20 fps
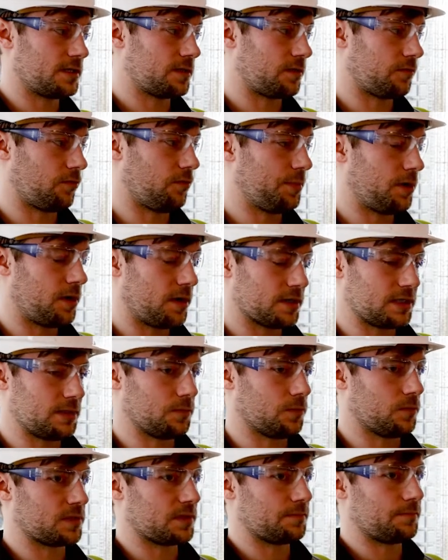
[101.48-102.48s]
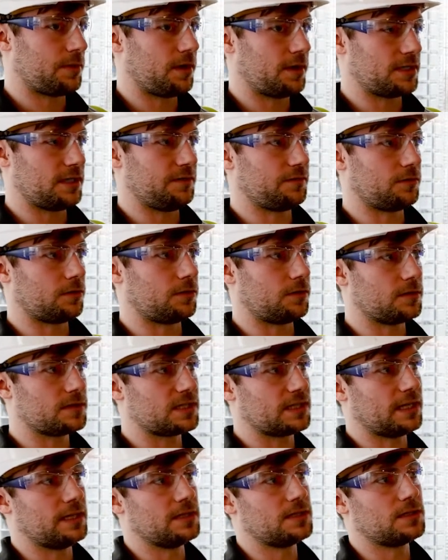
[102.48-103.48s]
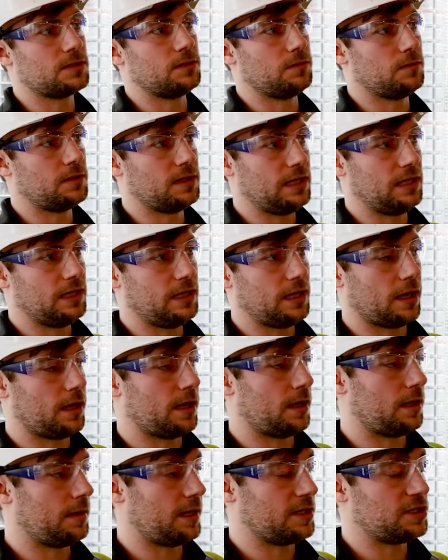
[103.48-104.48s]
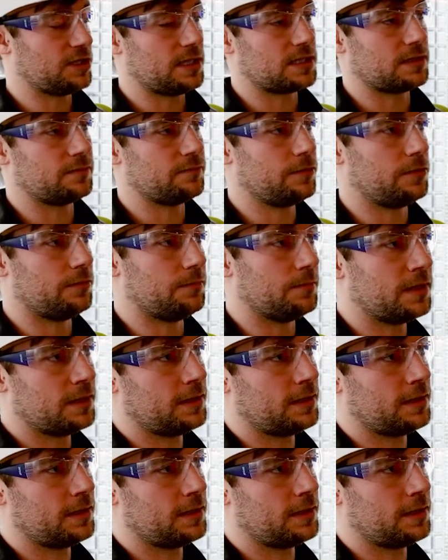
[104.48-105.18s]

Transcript: through party walls and party floors into the adjacent room.